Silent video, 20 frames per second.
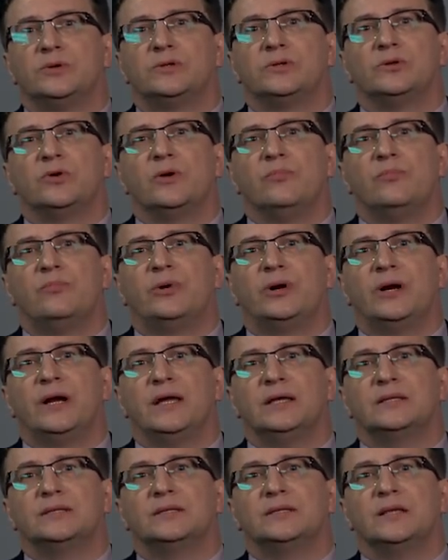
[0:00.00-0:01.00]
to
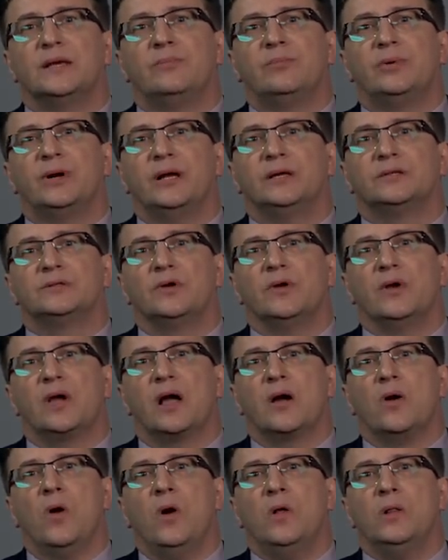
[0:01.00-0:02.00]
embrace
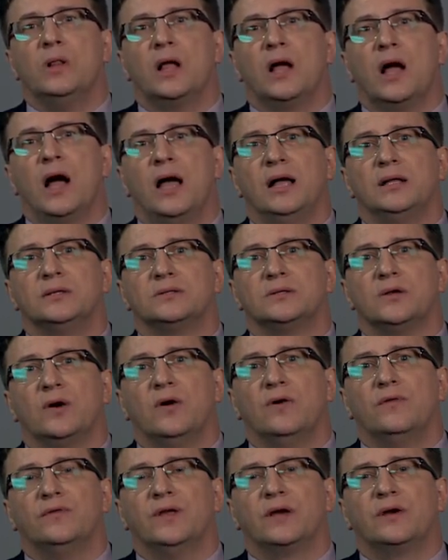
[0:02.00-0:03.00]
all kinds
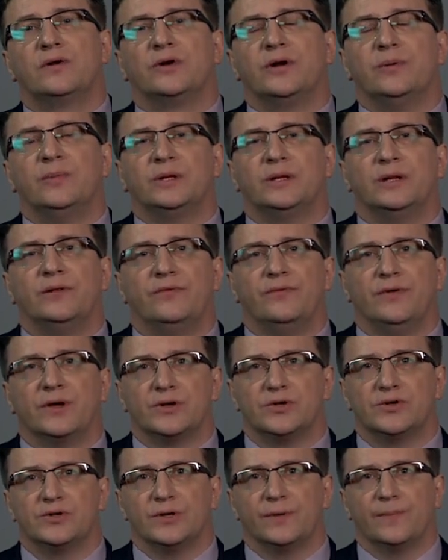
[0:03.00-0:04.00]
of the criminal
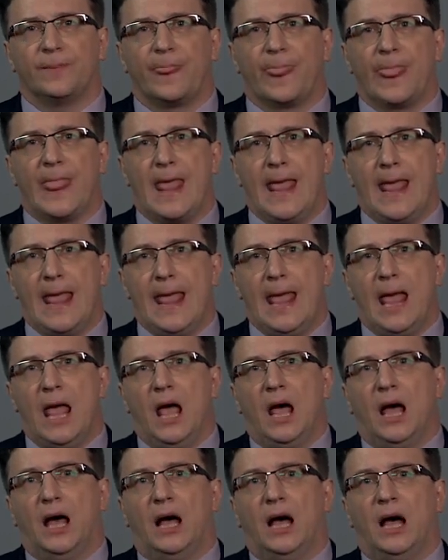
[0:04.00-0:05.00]
fiction.
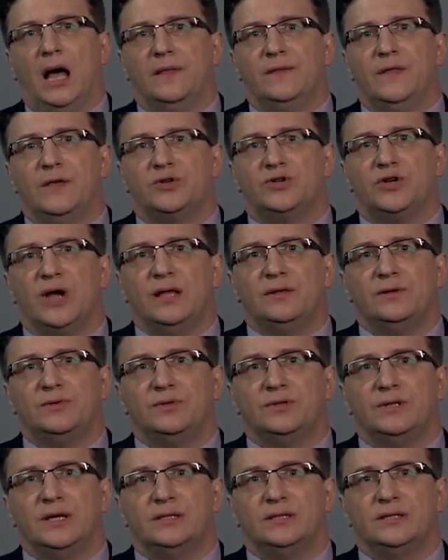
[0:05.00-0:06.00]
The genre
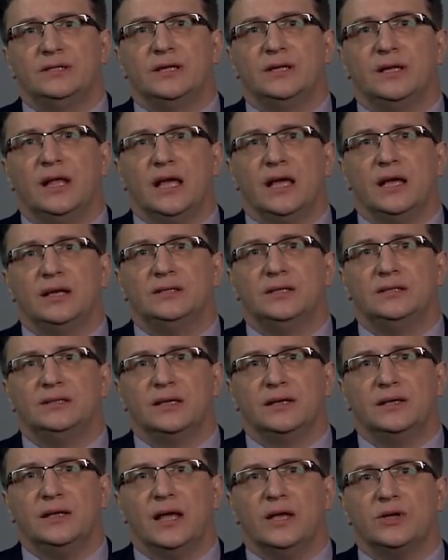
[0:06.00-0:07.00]

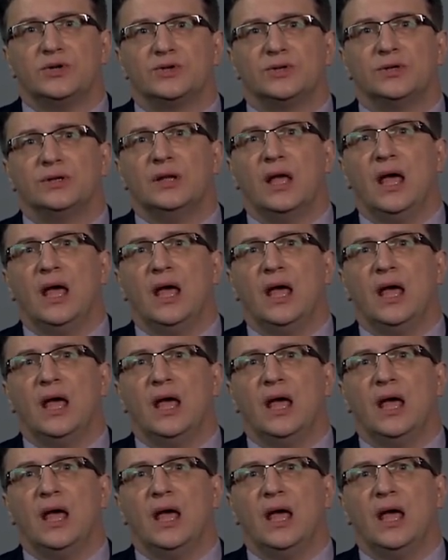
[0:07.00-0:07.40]
designation,